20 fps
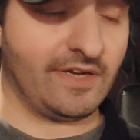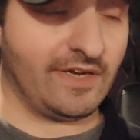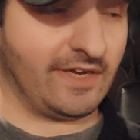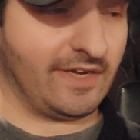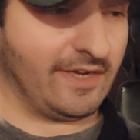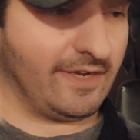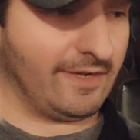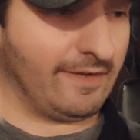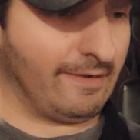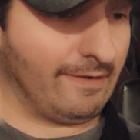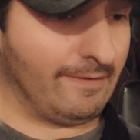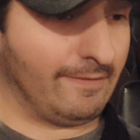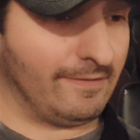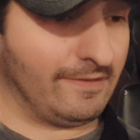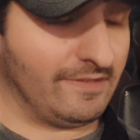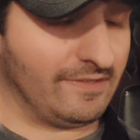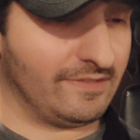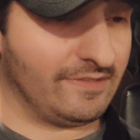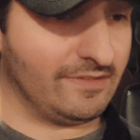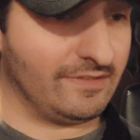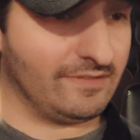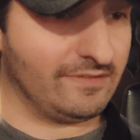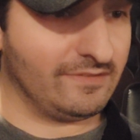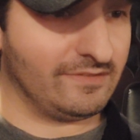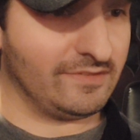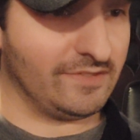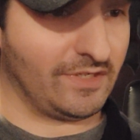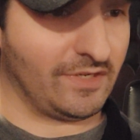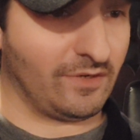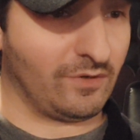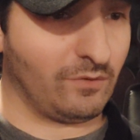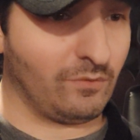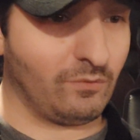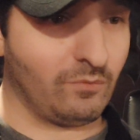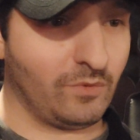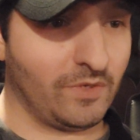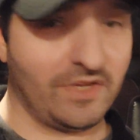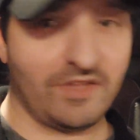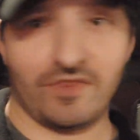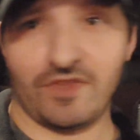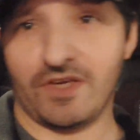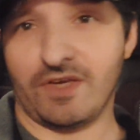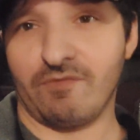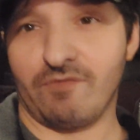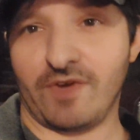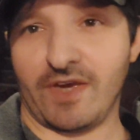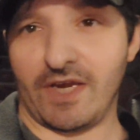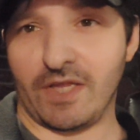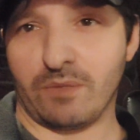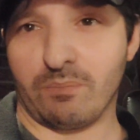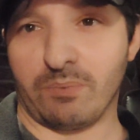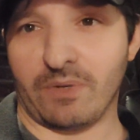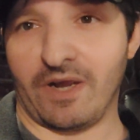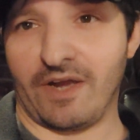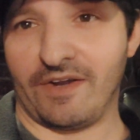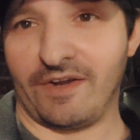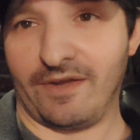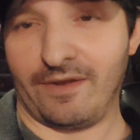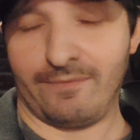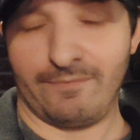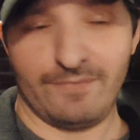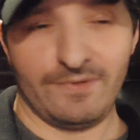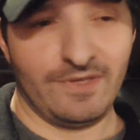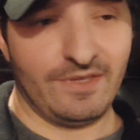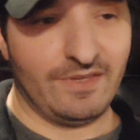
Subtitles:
You know, what do you think of Kenneth Branagh?